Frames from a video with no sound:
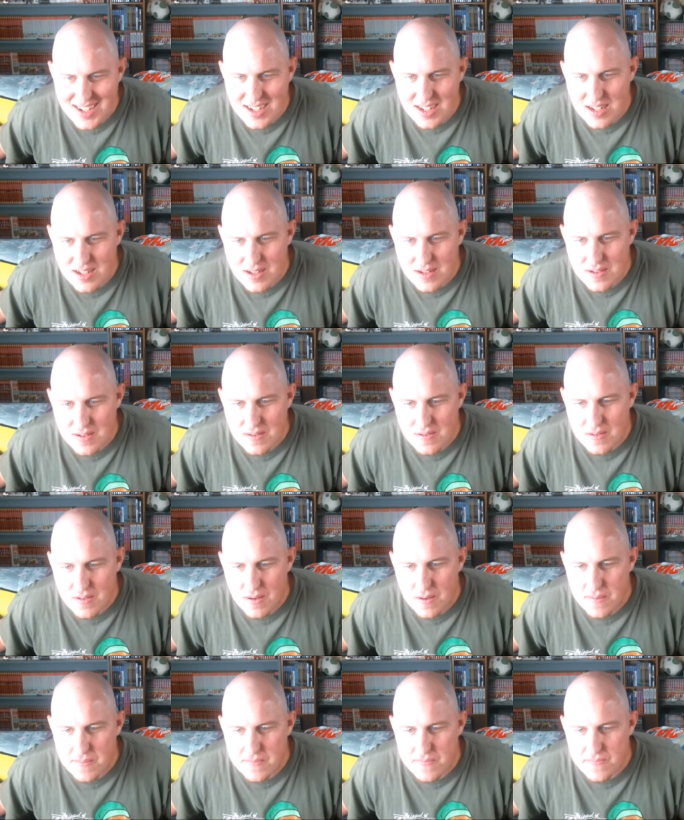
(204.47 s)

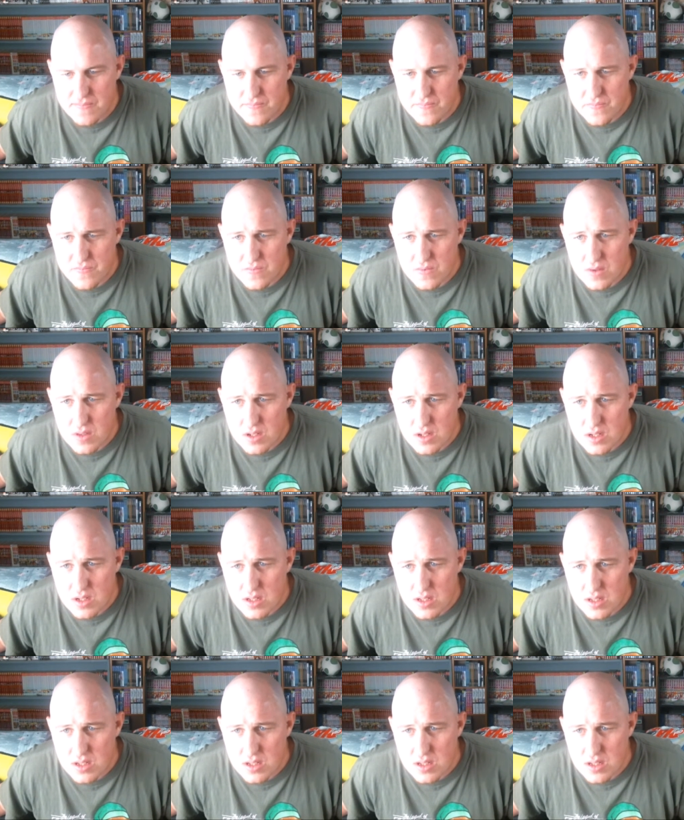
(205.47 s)
(no one is talking)